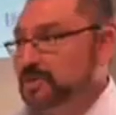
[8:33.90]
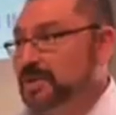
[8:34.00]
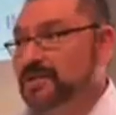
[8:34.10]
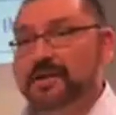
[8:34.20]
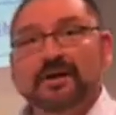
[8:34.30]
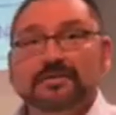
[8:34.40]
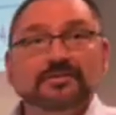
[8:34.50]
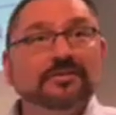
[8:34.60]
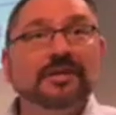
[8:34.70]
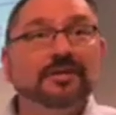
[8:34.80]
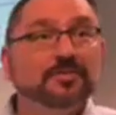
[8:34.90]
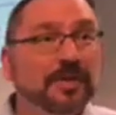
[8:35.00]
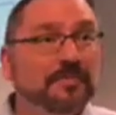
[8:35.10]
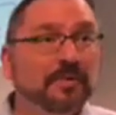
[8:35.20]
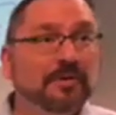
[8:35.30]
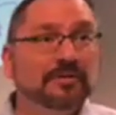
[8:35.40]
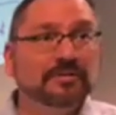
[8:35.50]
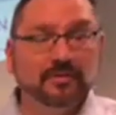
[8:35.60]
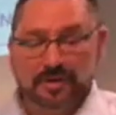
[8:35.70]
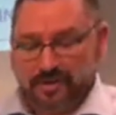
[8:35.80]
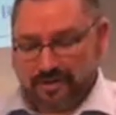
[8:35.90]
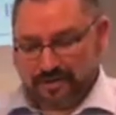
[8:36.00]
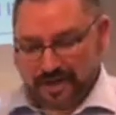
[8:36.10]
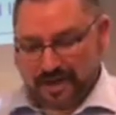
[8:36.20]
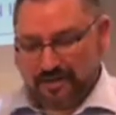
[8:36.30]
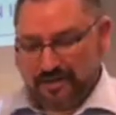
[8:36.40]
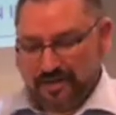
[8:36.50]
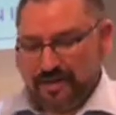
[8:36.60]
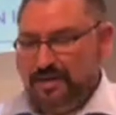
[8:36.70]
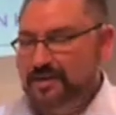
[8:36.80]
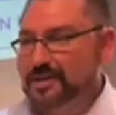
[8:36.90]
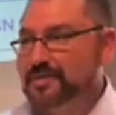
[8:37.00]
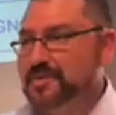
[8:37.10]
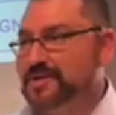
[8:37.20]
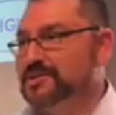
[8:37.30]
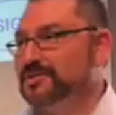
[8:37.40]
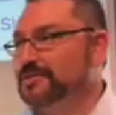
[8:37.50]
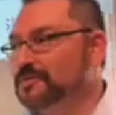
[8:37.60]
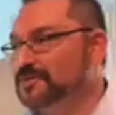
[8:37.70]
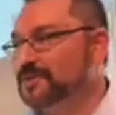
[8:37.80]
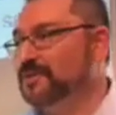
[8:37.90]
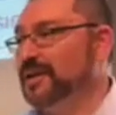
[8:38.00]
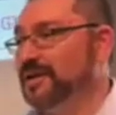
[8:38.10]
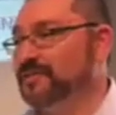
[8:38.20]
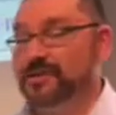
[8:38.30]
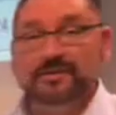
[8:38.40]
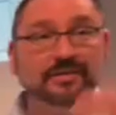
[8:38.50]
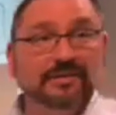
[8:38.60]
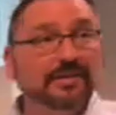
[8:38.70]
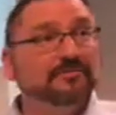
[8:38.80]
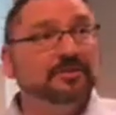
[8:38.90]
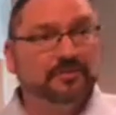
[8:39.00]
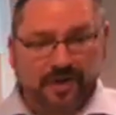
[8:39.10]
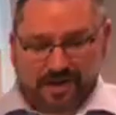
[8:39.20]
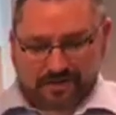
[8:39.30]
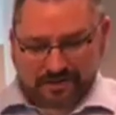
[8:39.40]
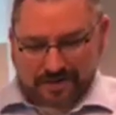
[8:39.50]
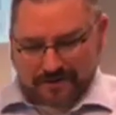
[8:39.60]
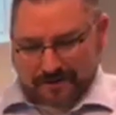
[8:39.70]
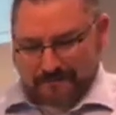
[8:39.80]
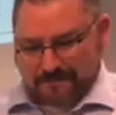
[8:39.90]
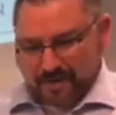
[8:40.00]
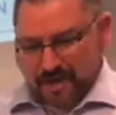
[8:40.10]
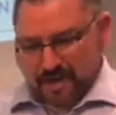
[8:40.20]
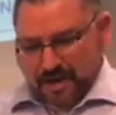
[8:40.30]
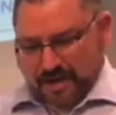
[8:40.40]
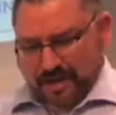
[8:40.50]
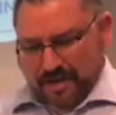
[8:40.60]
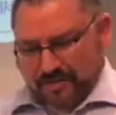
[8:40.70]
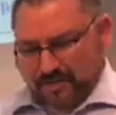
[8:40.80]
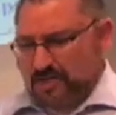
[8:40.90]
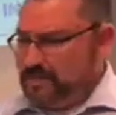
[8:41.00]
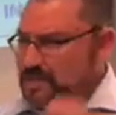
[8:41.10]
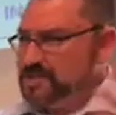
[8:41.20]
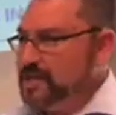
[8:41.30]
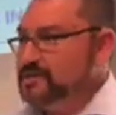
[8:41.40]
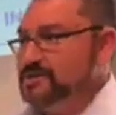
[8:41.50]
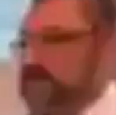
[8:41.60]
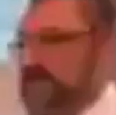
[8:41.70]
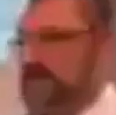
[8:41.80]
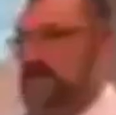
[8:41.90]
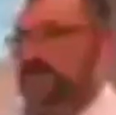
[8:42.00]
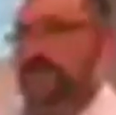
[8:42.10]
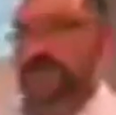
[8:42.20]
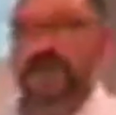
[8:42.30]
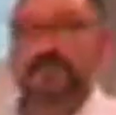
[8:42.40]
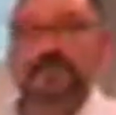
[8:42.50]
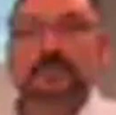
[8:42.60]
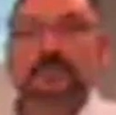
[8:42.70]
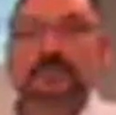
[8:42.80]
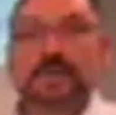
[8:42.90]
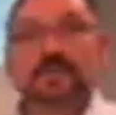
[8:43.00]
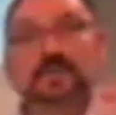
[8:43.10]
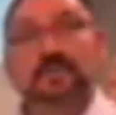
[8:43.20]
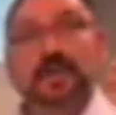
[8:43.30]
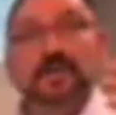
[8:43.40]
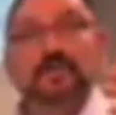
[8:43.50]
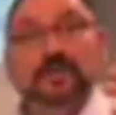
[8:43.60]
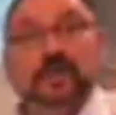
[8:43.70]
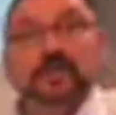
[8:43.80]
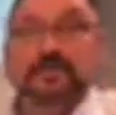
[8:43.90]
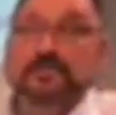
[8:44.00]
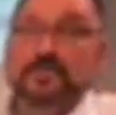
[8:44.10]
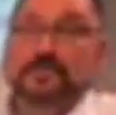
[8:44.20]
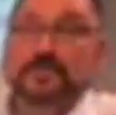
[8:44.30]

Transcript: twenty thousand or less people, where their dad, you know, ministered for seven and a half years and then was fired suddenly. Uh, so it may change your whole family situation. It may even cause some